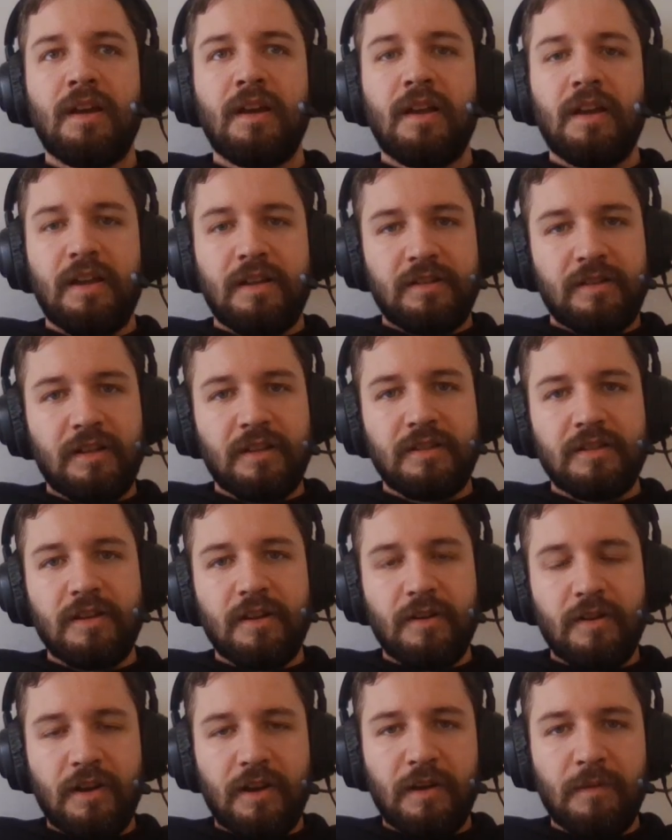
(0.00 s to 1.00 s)
is
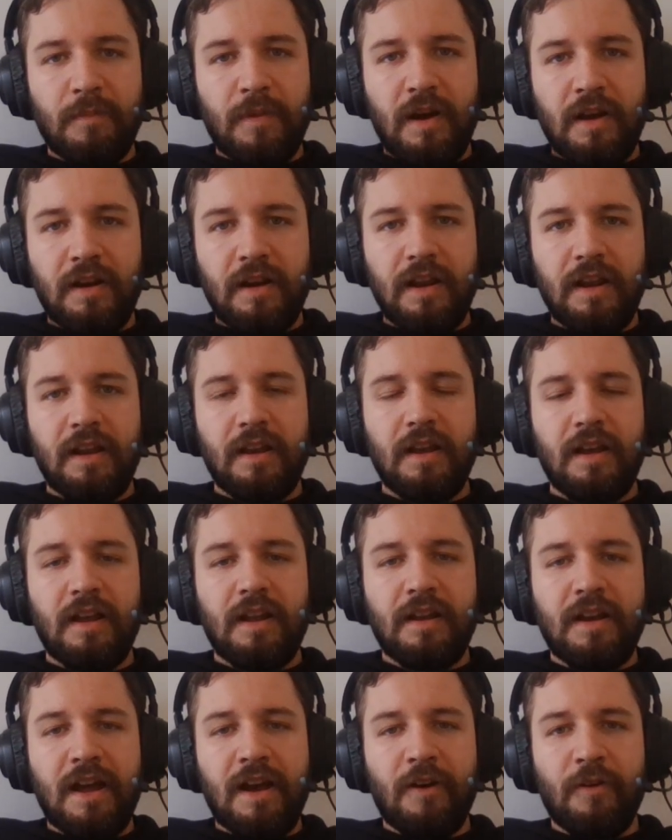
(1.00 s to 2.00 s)
considered a commodity.
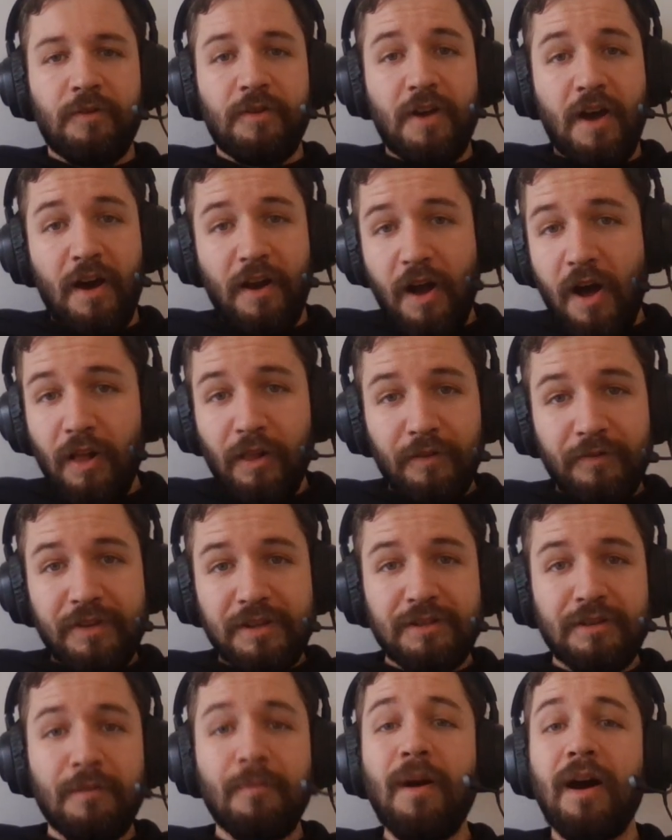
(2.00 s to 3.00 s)
Now, not all of
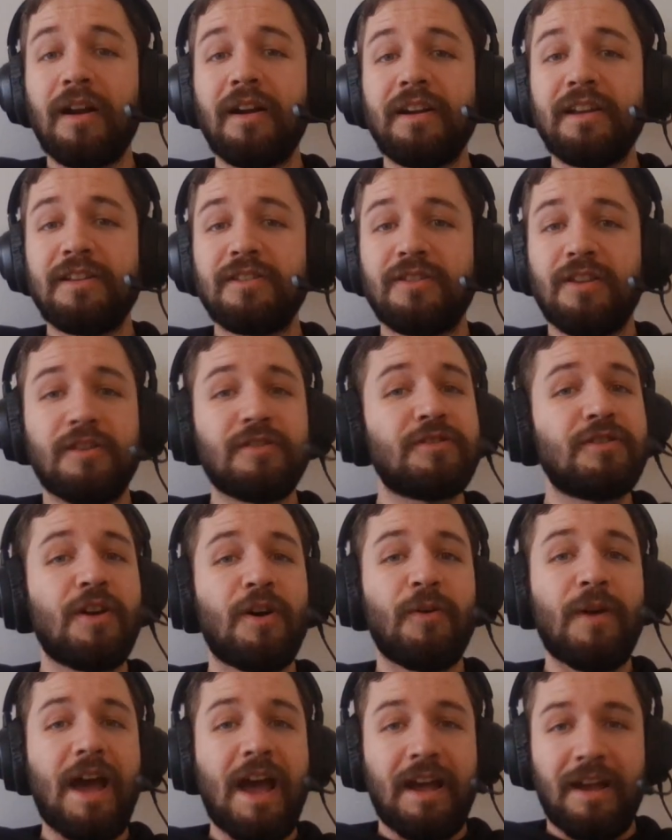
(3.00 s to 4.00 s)
these commodities, there's
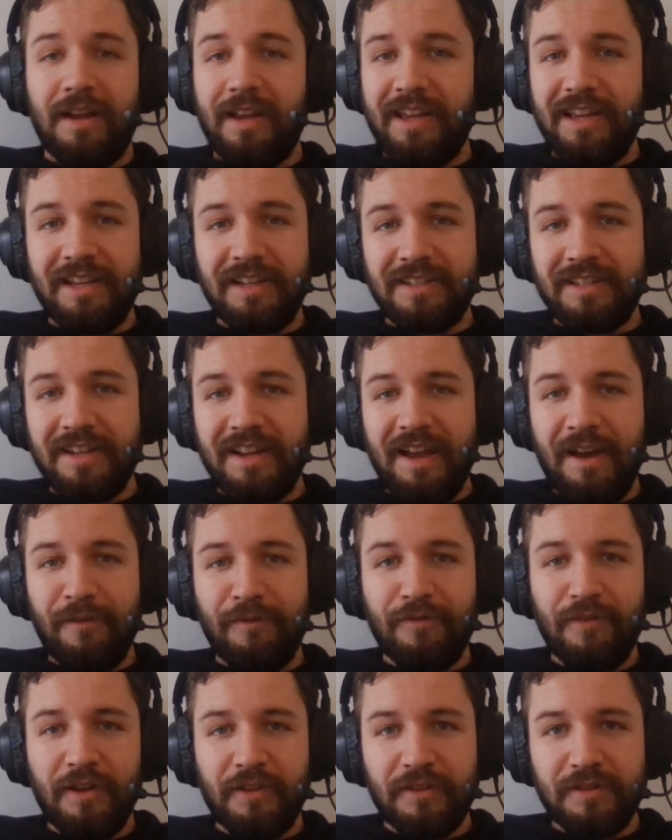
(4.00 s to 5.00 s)
no egg ETF
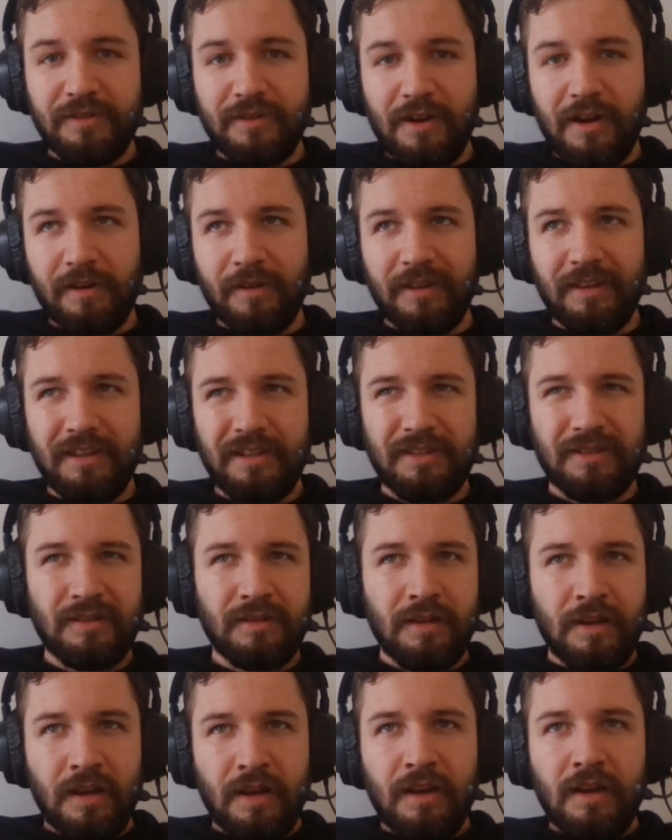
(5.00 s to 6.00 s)
on the stock, at
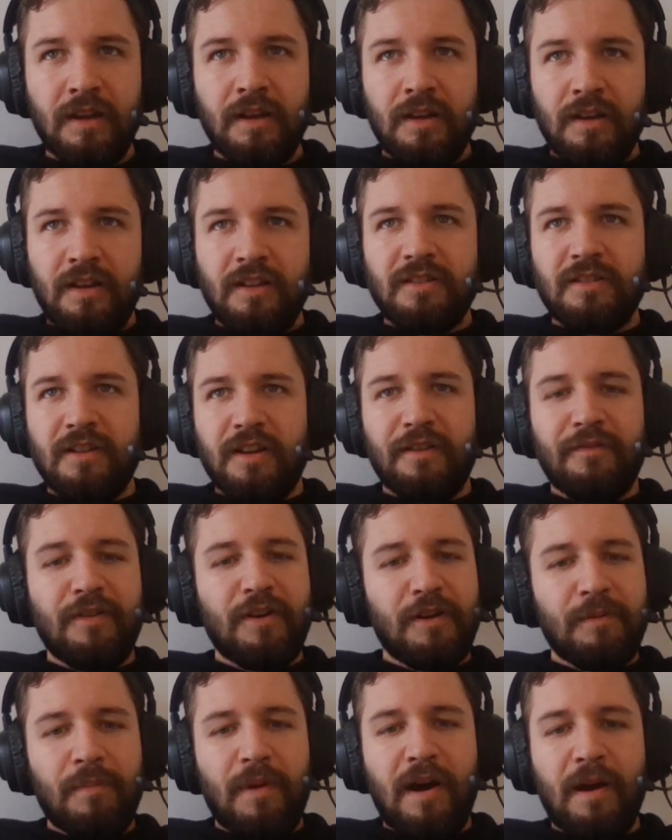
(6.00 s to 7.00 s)
least it's not a
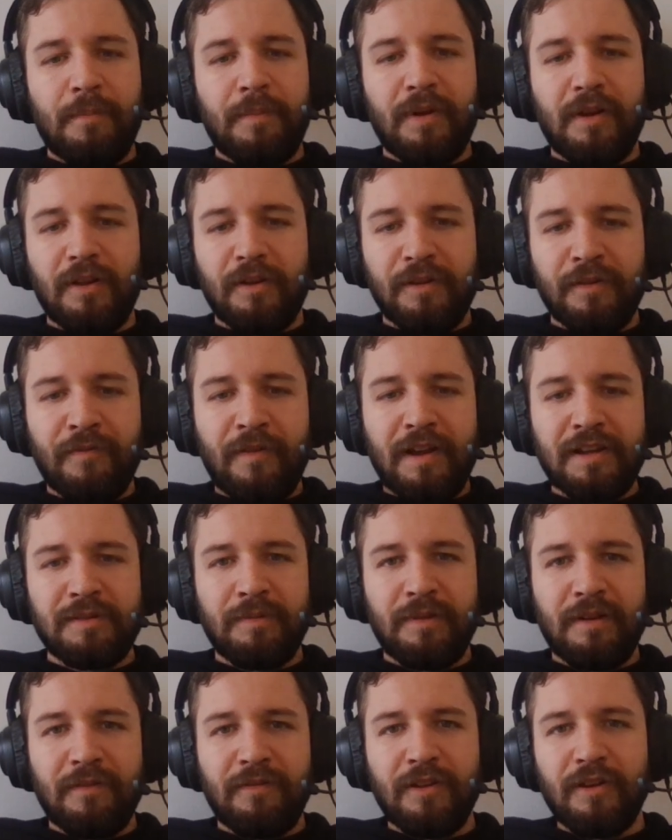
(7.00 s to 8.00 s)
very popular
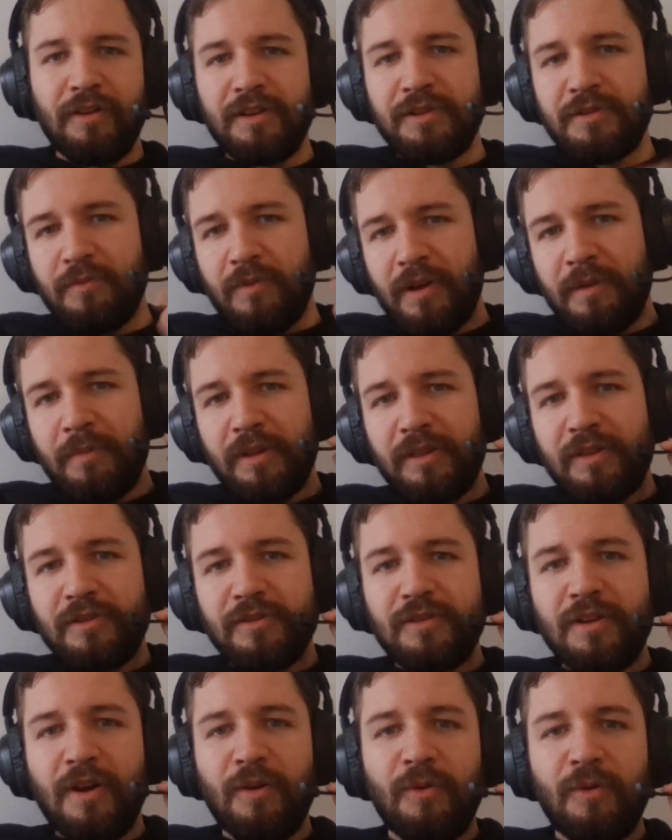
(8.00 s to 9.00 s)
investment if there is one, but
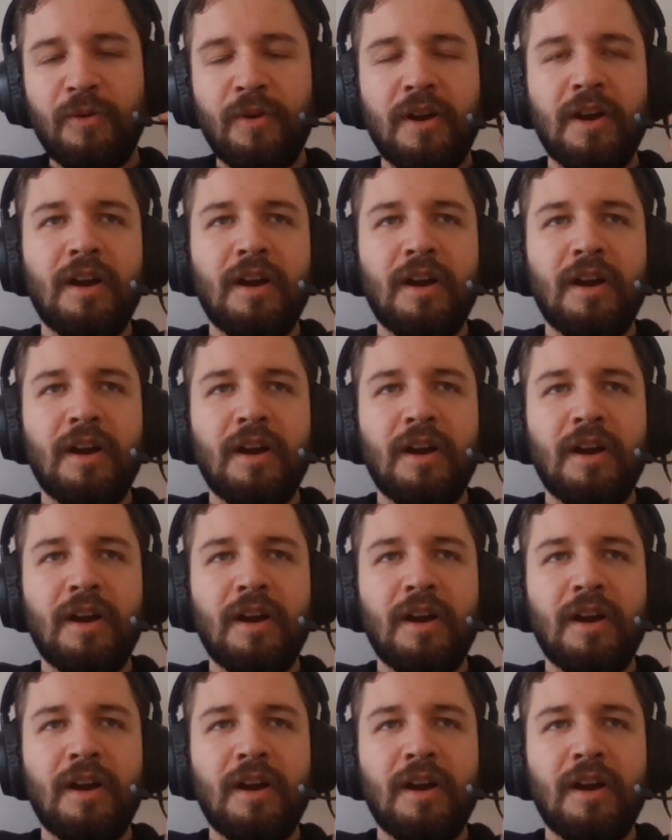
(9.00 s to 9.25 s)
there's no